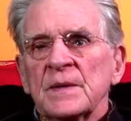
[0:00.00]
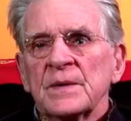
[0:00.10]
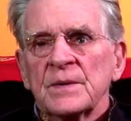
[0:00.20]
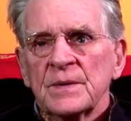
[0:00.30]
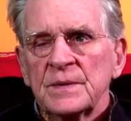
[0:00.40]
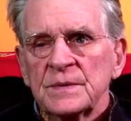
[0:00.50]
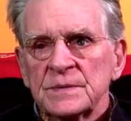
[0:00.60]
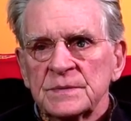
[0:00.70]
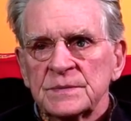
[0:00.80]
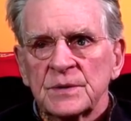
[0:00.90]
you know?
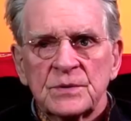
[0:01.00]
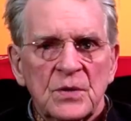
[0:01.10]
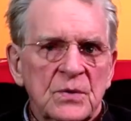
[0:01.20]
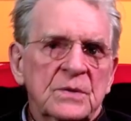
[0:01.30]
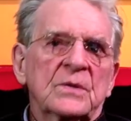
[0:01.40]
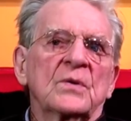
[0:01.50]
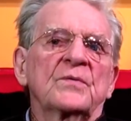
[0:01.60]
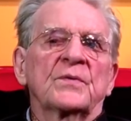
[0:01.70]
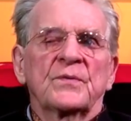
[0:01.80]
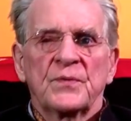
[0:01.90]
So don't
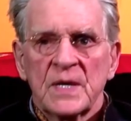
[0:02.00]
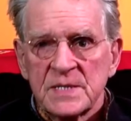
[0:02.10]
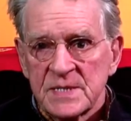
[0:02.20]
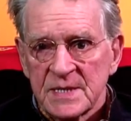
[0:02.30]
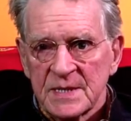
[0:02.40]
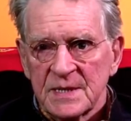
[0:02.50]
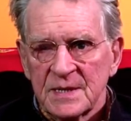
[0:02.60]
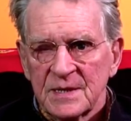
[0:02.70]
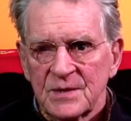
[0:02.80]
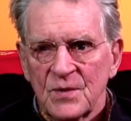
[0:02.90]
go for
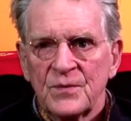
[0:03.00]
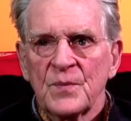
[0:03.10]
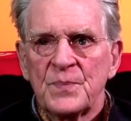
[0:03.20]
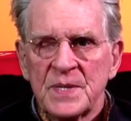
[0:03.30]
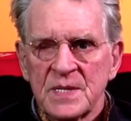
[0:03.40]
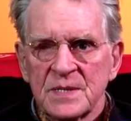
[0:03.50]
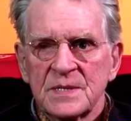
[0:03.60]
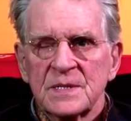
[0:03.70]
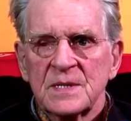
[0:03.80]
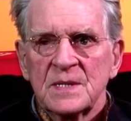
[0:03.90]
frenzy, go for
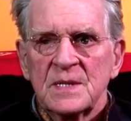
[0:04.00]
peace.